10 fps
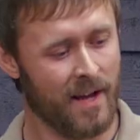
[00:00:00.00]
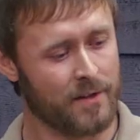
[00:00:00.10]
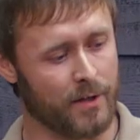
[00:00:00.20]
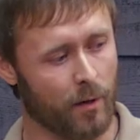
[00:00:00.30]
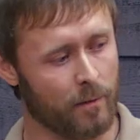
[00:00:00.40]

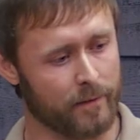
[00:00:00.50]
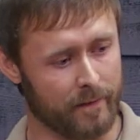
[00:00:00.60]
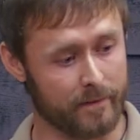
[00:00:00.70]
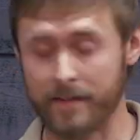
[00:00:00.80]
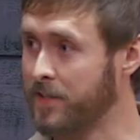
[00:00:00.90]
So
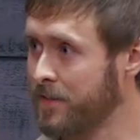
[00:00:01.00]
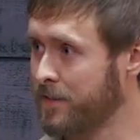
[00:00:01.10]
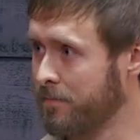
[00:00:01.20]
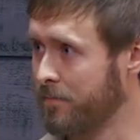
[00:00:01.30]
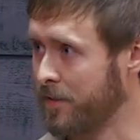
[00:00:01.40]
th this
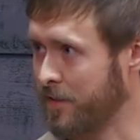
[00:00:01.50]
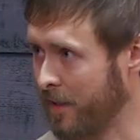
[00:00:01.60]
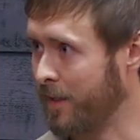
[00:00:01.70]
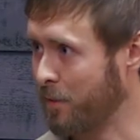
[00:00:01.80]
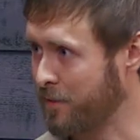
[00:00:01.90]
is the
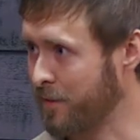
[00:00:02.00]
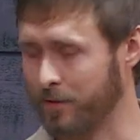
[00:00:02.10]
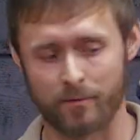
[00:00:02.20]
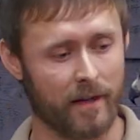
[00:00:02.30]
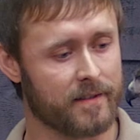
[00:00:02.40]
Salato
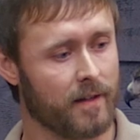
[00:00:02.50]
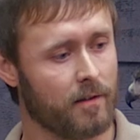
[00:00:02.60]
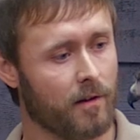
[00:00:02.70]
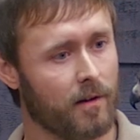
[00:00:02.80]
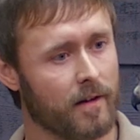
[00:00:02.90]
Center's
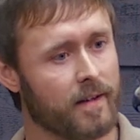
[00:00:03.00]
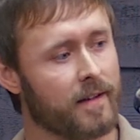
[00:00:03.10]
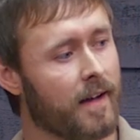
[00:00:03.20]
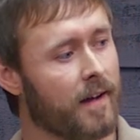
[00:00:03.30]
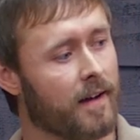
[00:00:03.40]
red-tailed hawk.
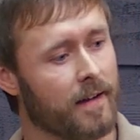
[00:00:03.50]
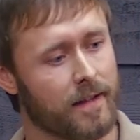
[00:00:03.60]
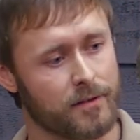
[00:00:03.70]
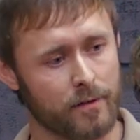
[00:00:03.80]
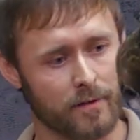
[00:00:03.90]
Uh,
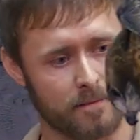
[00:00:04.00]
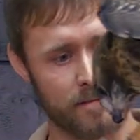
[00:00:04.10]
as you can